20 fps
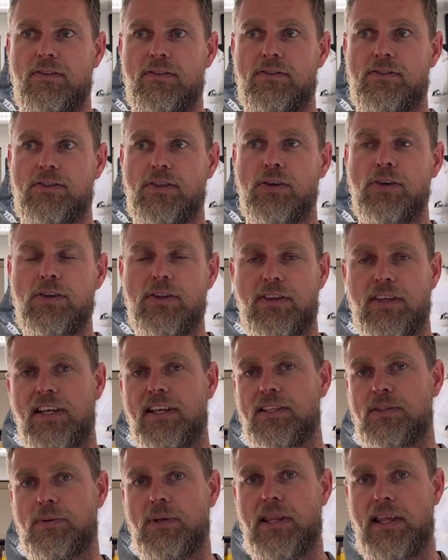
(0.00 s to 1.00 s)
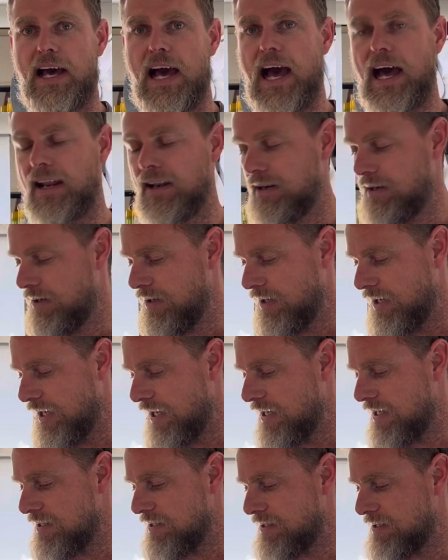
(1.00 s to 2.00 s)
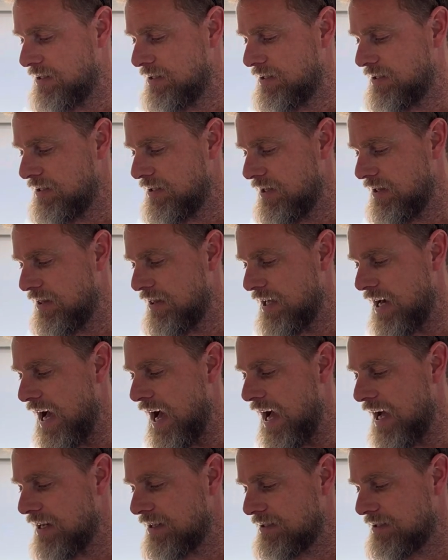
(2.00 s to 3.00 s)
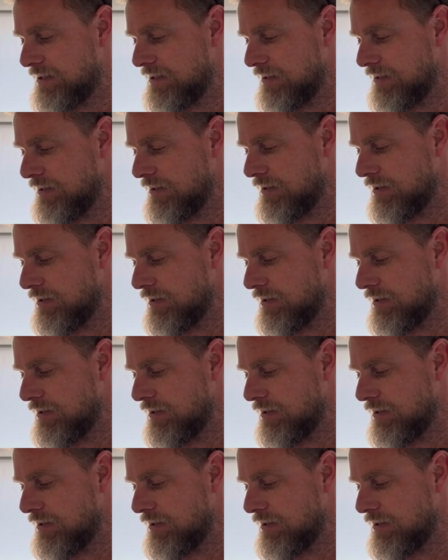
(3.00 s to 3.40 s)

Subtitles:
two things with that is that